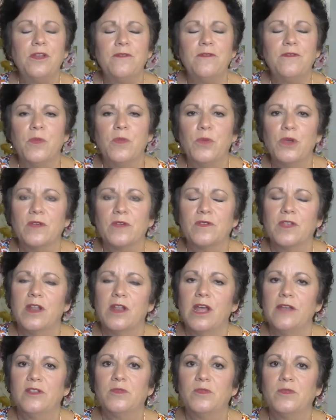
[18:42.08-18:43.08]
of the books that I
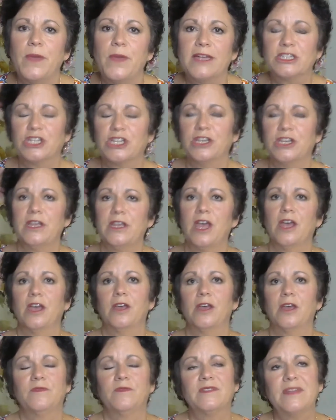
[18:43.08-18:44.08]
especially
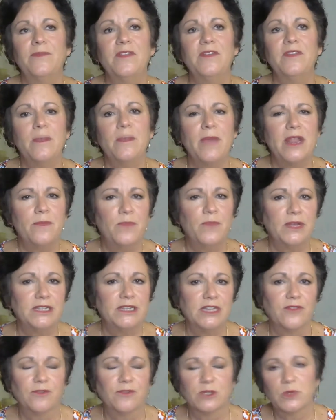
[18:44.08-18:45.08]
uh, something that made a big
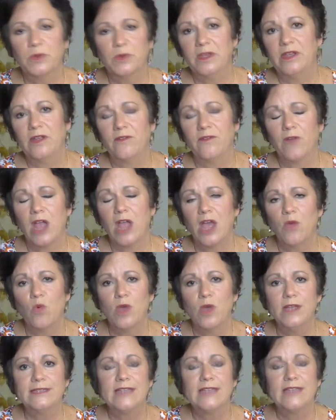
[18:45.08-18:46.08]
difference to me uh,
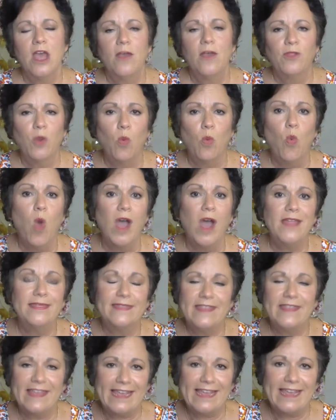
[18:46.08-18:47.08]
was the one
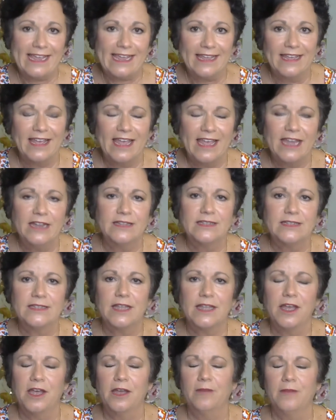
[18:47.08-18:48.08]
thing, oh. and it's
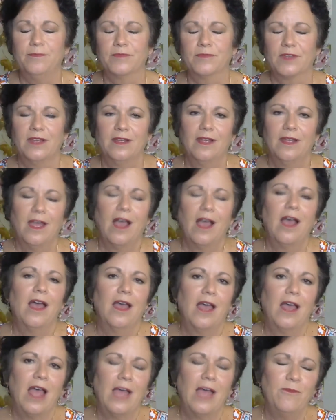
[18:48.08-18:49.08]
uh, uh,
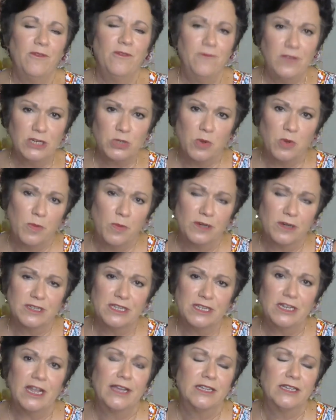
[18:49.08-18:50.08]
I'm a visual
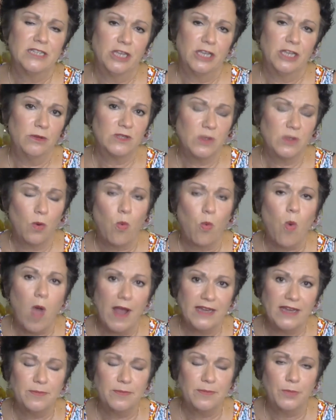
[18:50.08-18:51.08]
person. I could tell you it's a
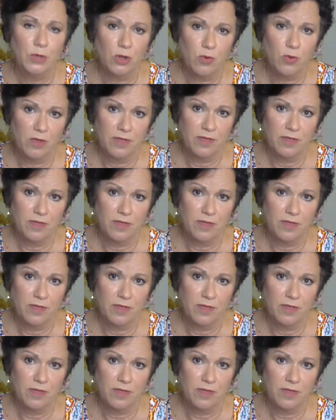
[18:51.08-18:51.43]
white Me book too.